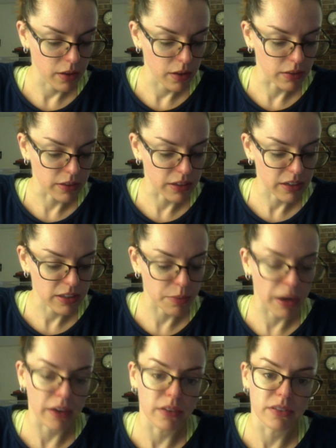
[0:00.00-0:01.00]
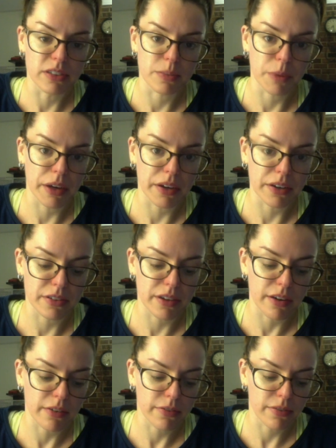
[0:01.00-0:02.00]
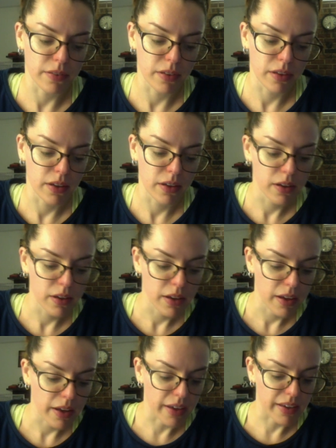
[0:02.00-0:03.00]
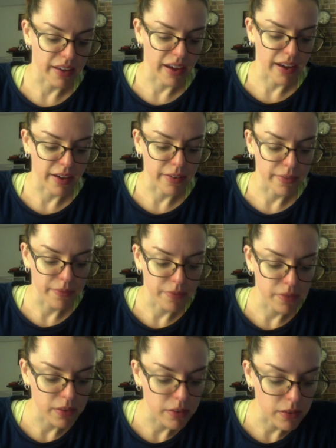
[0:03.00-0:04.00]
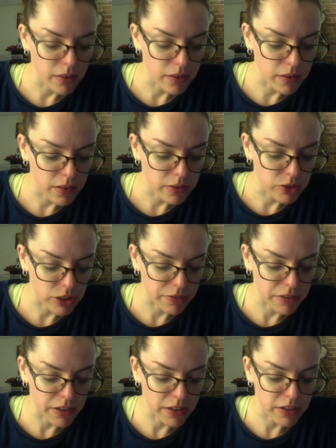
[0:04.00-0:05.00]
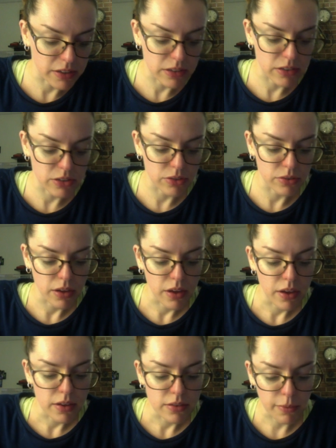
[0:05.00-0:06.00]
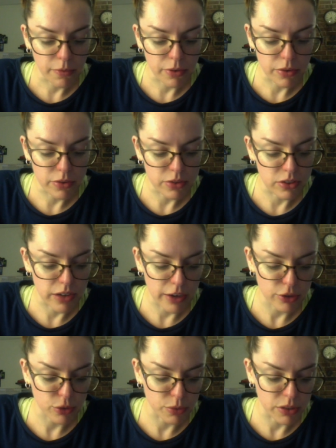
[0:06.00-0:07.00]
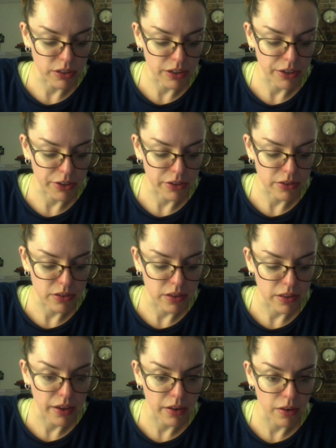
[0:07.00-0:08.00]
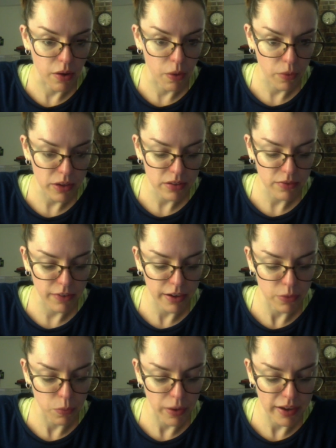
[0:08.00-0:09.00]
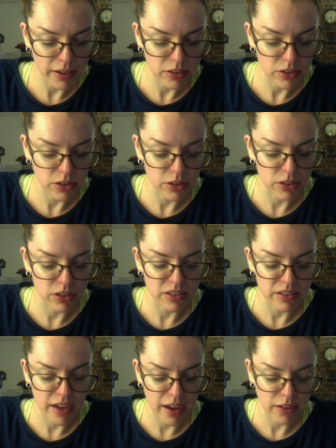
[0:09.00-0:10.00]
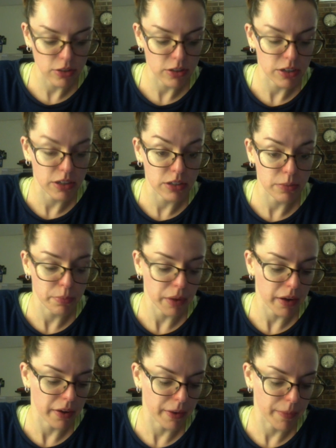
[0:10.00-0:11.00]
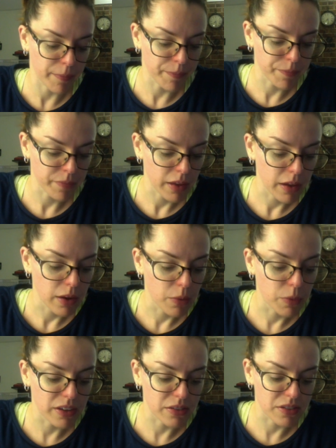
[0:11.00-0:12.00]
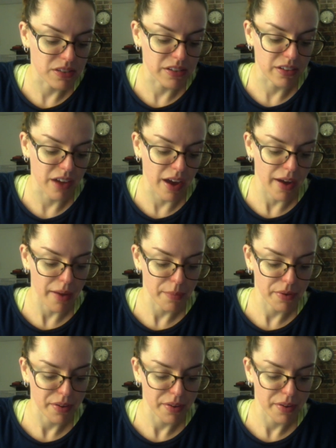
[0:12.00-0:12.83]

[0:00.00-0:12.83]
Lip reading: Liddy smiled despite herself. "Hey, yeah," Tryphena continued. "Some folks are natural-born kickers. They can always find a way to turn a disaster into butter. We can still hop."